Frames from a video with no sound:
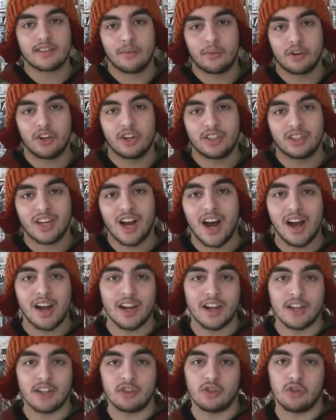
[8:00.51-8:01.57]
that were going to tie
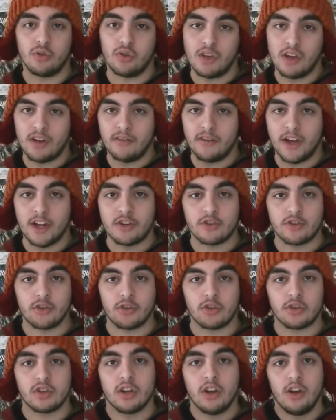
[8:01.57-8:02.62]
into the
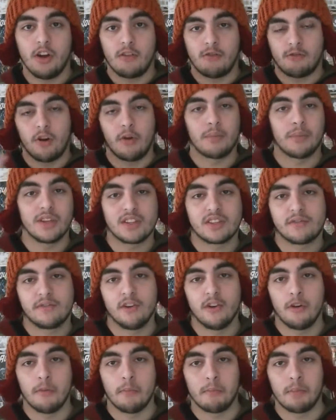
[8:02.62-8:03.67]
Avengers from this
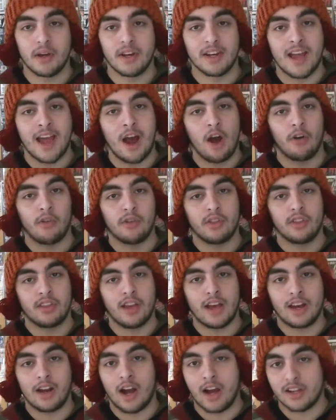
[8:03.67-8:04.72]
film, but now
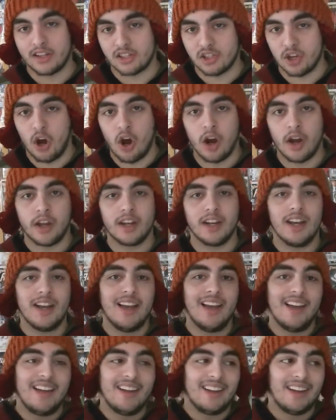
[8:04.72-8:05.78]
that I saw it,
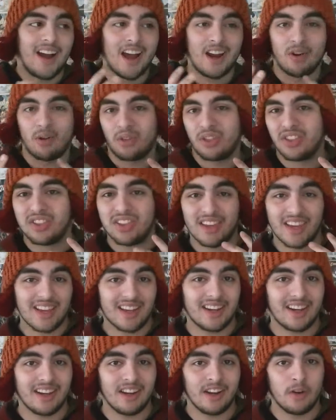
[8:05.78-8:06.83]
I don't
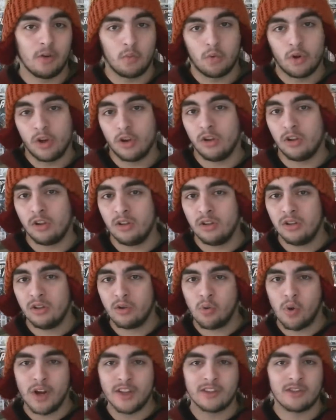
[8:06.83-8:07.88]
think it will
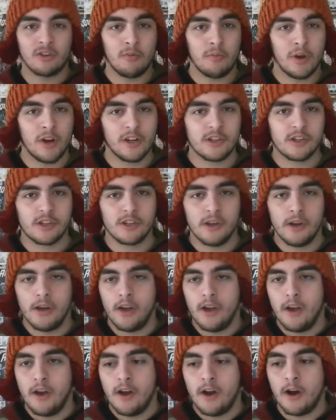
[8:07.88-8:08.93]
quite so much.
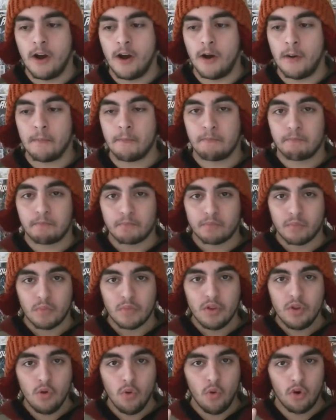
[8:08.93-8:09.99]
One
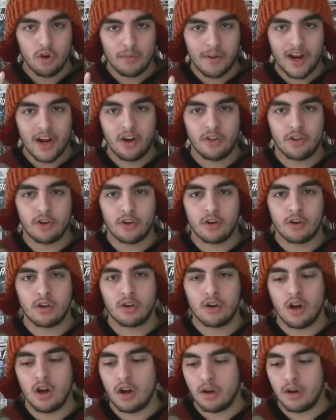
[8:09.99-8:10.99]
of my other